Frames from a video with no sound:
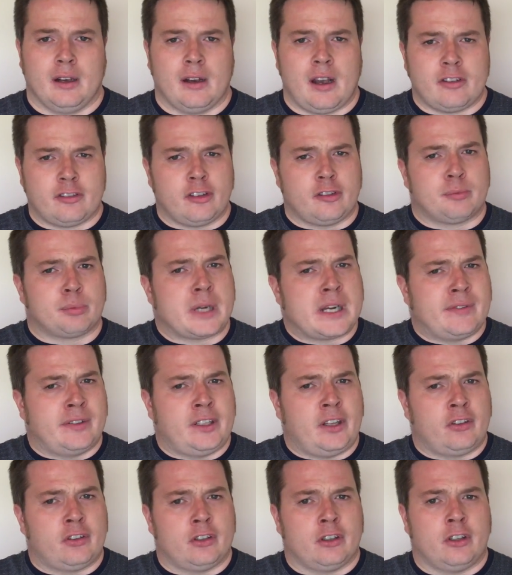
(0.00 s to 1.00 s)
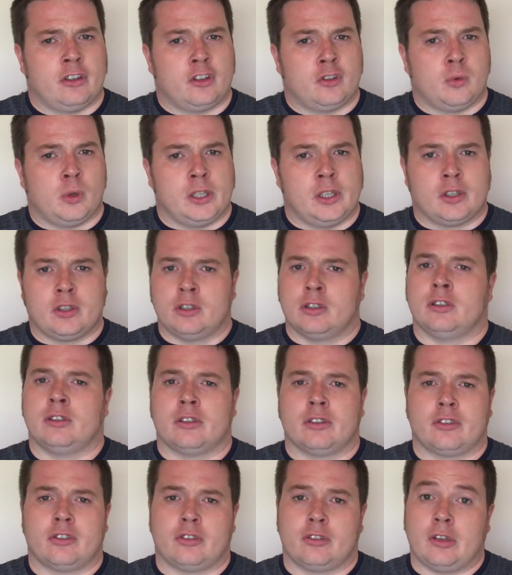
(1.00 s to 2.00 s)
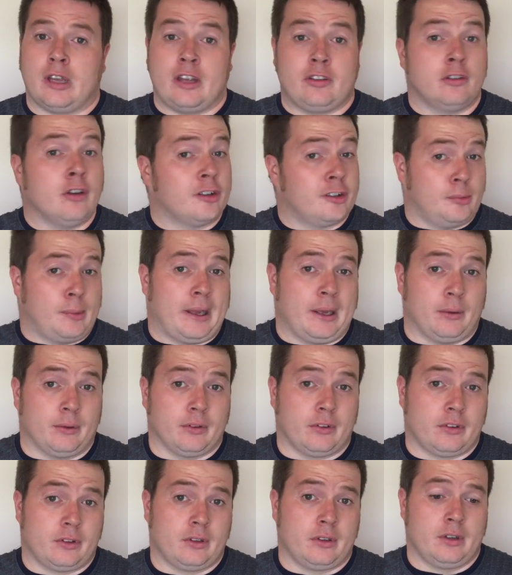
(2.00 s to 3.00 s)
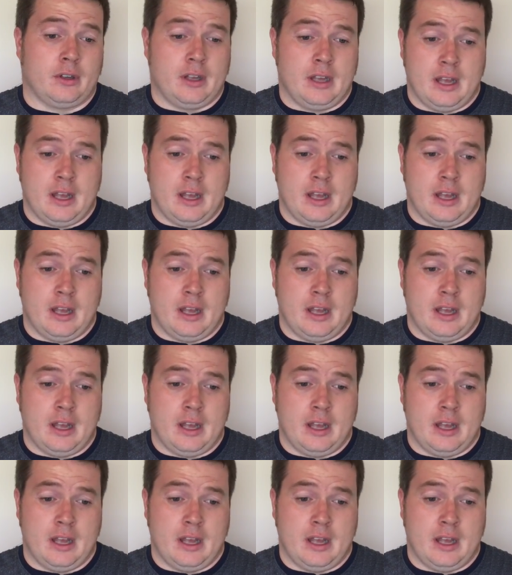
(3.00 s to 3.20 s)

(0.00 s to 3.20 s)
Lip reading: Let's just briefly discuss what the course is not about.